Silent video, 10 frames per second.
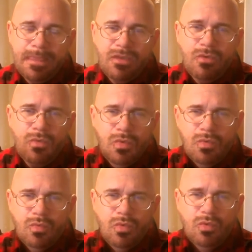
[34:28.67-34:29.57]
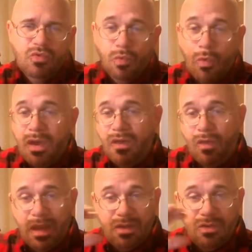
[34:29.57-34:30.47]
who's
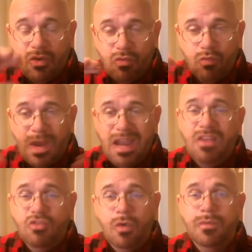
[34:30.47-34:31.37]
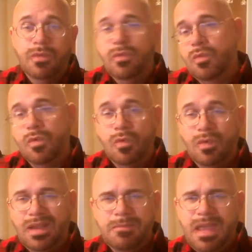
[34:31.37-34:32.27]
royal and reigns over the world
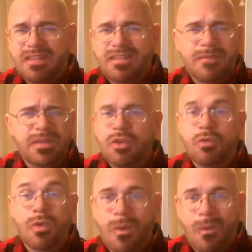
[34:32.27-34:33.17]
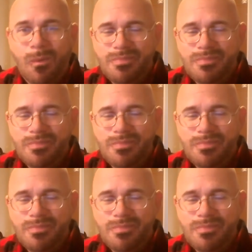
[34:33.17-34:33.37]
and makes everything grow,